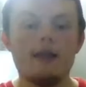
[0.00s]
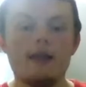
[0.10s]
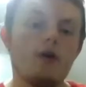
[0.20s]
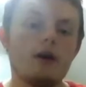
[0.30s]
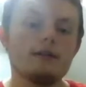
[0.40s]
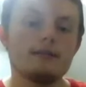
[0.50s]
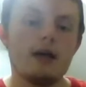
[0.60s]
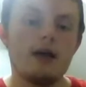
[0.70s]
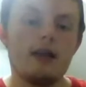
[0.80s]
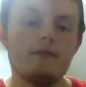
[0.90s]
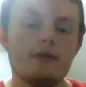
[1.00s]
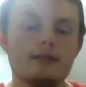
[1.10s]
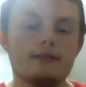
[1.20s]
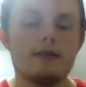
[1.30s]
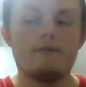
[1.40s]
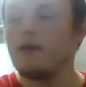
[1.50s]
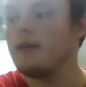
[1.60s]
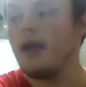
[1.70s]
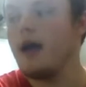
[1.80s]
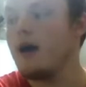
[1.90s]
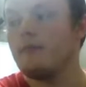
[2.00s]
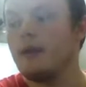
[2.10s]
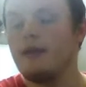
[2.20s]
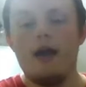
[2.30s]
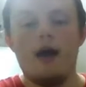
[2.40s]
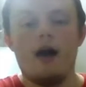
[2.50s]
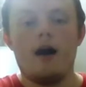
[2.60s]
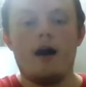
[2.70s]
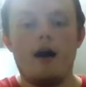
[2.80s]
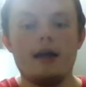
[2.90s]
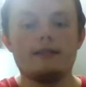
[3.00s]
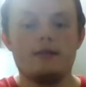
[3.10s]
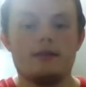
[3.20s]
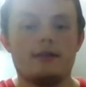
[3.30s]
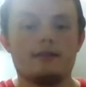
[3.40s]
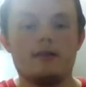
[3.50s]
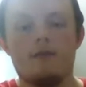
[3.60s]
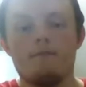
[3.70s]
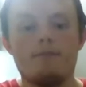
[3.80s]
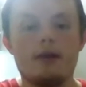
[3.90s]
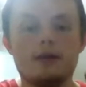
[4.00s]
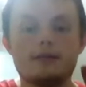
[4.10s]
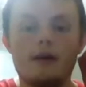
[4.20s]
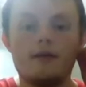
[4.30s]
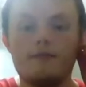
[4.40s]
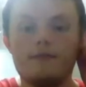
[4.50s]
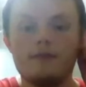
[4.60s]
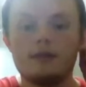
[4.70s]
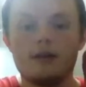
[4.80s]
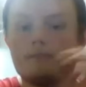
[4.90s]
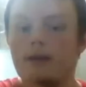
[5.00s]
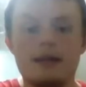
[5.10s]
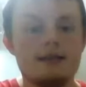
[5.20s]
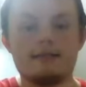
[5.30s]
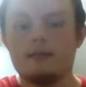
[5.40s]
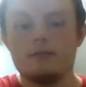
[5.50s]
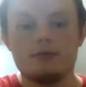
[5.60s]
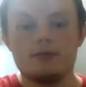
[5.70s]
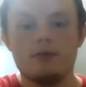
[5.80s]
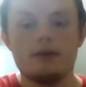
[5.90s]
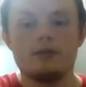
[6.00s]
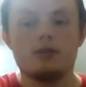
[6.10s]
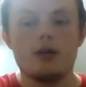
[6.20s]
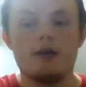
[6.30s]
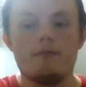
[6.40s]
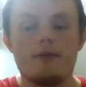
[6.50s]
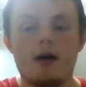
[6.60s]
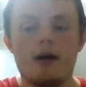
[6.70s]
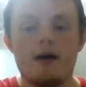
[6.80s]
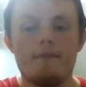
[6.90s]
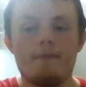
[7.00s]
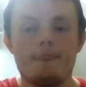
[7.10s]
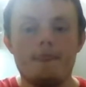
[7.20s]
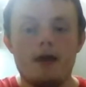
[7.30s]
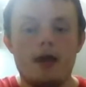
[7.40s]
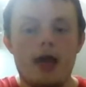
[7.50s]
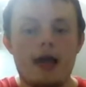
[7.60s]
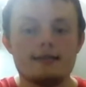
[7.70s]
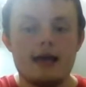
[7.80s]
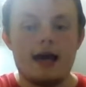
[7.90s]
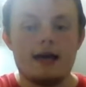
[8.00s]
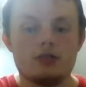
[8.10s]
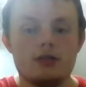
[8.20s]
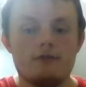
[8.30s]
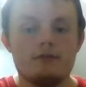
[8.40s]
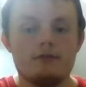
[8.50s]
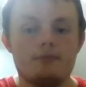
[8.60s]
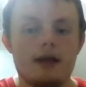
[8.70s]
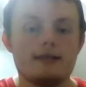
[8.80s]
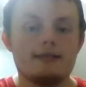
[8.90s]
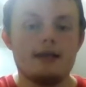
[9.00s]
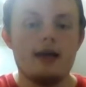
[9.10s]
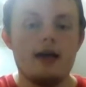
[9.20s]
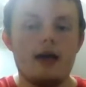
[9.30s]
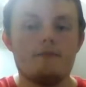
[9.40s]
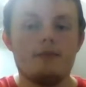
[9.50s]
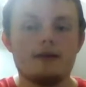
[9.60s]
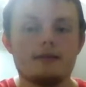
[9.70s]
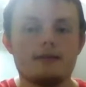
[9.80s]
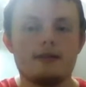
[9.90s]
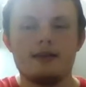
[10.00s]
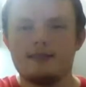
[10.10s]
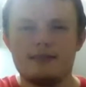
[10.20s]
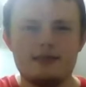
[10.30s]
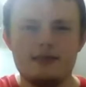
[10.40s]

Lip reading: White's loving it so far. Yeah, I mean, I took this on because I've completely stopped Willie's Jeep. It's actually replacing it because it's,